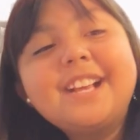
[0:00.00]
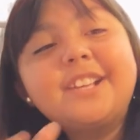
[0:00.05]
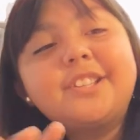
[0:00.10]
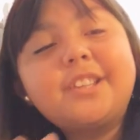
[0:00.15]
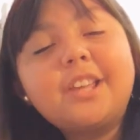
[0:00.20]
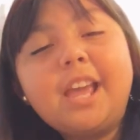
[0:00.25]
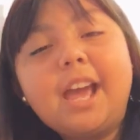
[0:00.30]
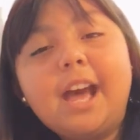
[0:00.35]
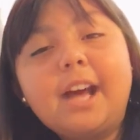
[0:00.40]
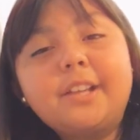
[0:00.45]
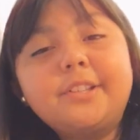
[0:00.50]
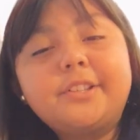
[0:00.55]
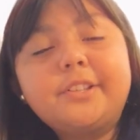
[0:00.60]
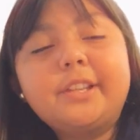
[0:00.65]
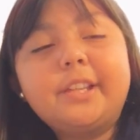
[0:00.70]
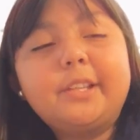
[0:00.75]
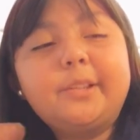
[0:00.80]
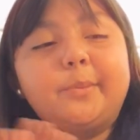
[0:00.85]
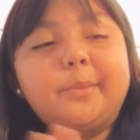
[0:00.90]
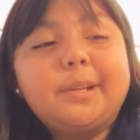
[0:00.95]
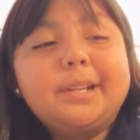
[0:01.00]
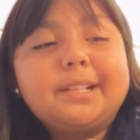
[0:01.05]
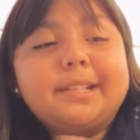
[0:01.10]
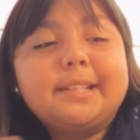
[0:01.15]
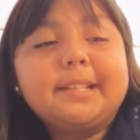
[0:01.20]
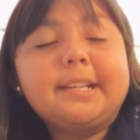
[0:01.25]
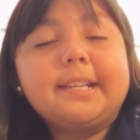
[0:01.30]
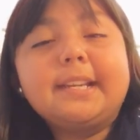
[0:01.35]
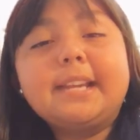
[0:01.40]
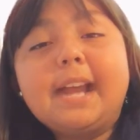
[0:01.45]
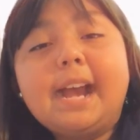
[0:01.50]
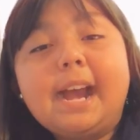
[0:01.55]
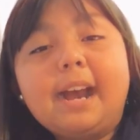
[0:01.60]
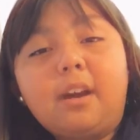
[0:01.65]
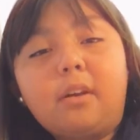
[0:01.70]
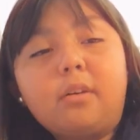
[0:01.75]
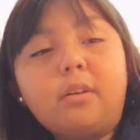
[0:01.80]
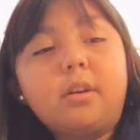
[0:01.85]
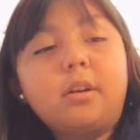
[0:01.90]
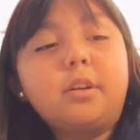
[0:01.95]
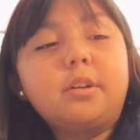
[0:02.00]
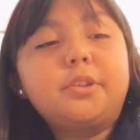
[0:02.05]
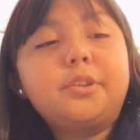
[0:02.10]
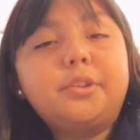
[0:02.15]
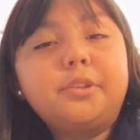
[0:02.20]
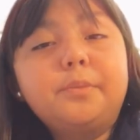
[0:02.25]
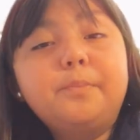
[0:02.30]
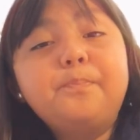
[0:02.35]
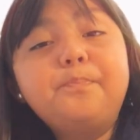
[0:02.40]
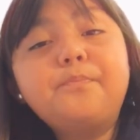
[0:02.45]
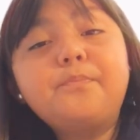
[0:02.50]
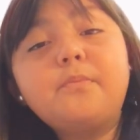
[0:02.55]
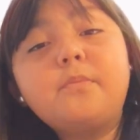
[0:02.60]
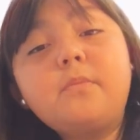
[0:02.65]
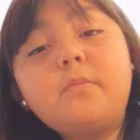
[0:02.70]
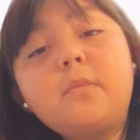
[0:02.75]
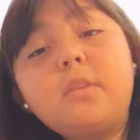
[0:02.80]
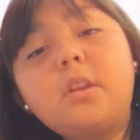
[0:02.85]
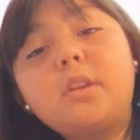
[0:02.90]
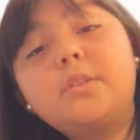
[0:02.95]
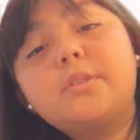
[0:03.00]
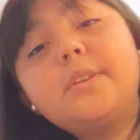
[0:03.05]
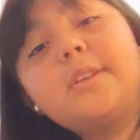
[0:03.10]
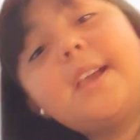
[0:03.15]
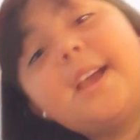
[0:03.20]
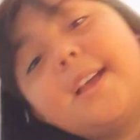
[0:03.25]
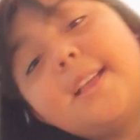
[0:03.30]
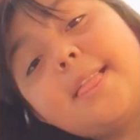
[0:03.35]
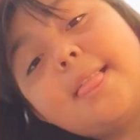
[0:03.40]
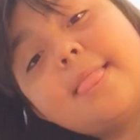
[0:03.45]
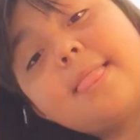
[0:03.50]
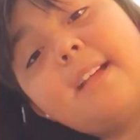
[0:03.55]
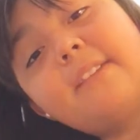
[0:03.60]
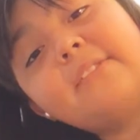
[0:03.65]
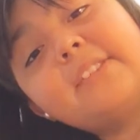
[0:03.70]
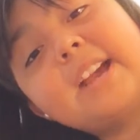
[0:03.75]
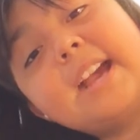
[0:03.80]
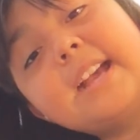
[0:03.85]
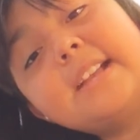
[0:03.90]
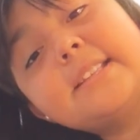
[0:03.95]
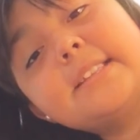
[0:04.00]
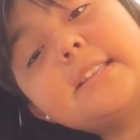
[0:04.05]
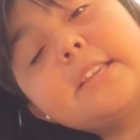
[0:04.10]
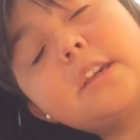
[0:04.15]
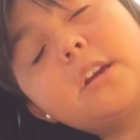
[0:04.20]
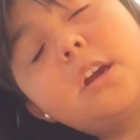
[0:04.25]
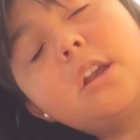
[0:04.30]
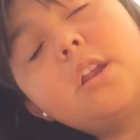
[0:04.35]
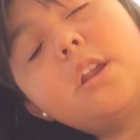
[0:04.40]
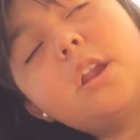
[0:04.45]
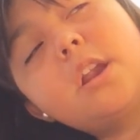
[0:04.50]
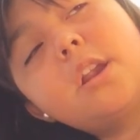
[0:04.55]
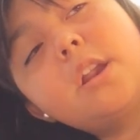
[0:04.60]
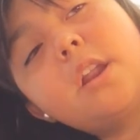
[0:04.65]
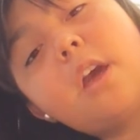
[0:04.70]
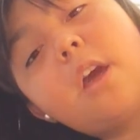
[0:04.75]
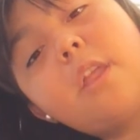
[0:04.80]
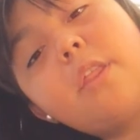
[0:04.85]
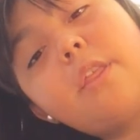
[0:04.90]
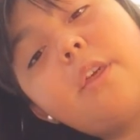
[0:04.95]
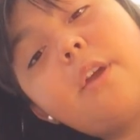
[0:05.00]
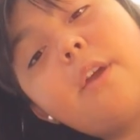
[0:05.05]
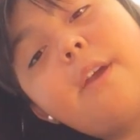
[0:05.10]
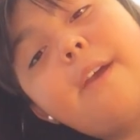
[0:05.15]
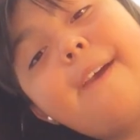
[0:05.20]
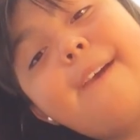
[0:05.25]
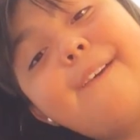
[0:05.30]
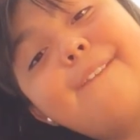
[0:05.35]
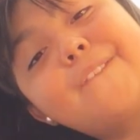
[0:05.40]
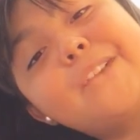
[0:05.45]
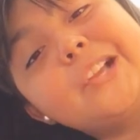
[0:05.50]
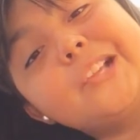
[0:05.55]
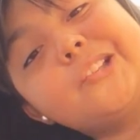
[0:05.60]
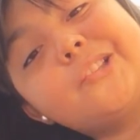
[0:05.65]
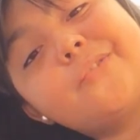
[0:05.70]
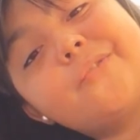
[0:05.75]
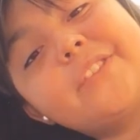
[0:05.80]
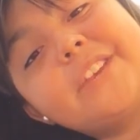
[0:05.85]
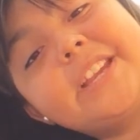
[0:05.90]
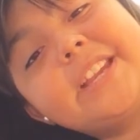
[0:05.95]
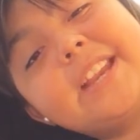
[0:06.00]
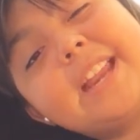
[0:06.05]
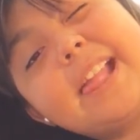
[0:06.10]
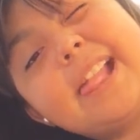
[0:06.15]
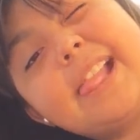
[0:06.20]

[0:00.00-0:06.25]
so yeah, I'll do it when it's like an hour or two. So yeah, love you guys. See you on another adventure vid.